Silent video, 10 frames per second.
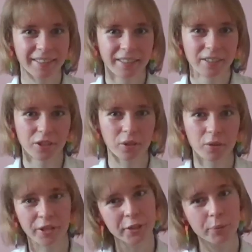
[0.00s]
So
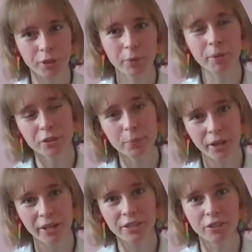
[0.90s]
then you wouldn't be
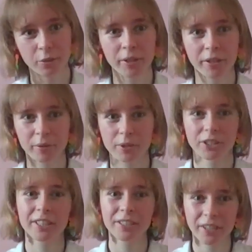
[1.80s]
surprised knowing there was an
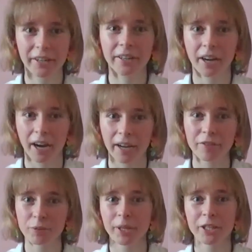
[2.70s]
entire Hyves
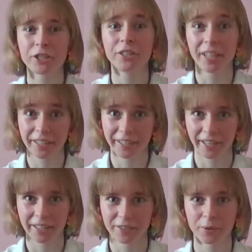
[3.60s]
page
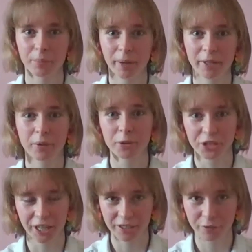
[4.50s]
dedicated to Michael
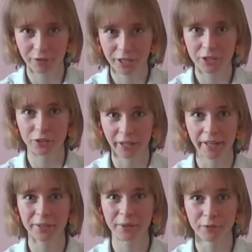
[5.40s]
Jackson fans trying
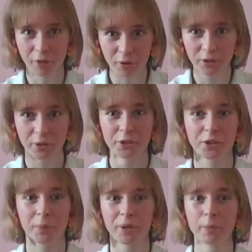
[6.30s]
to
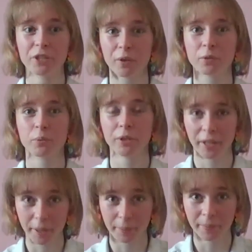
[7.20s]
Photoshop themselves with
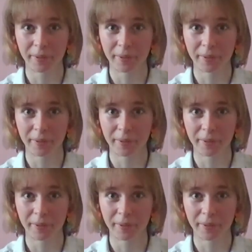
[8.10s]
him.